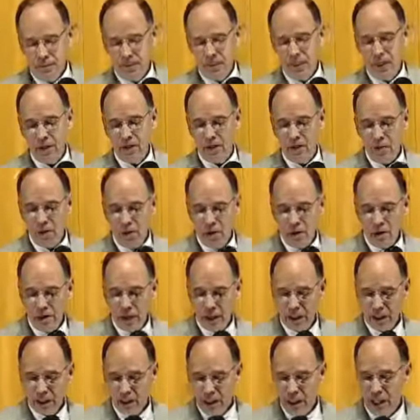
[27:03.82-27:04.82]
And if you are
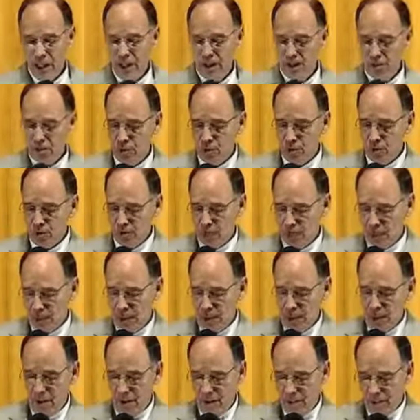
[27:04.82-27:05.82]
inclined to,
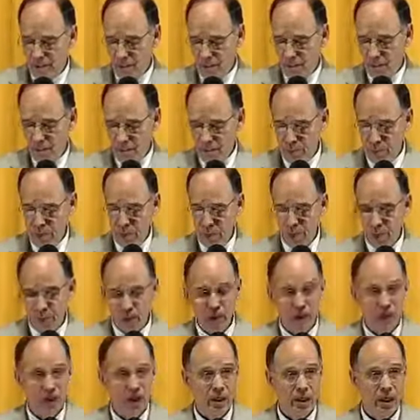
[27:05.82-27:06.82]
you know,
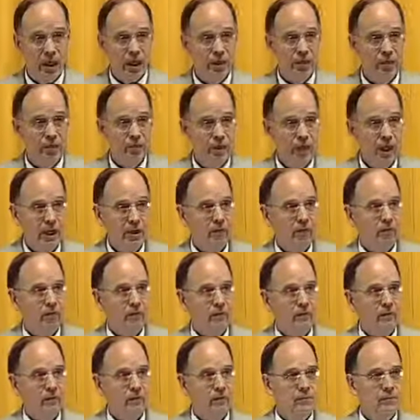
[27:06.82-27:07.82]
point in that
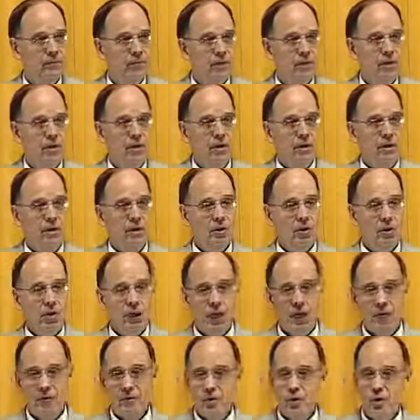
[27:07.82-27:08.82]
direction, you're going
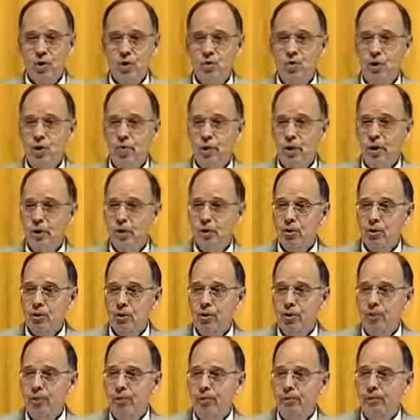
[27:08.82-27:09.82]
to have to swim
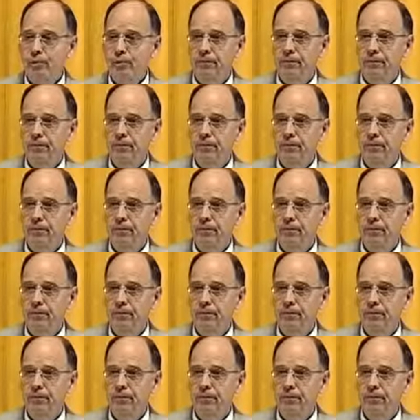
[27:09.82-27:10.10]
upstream.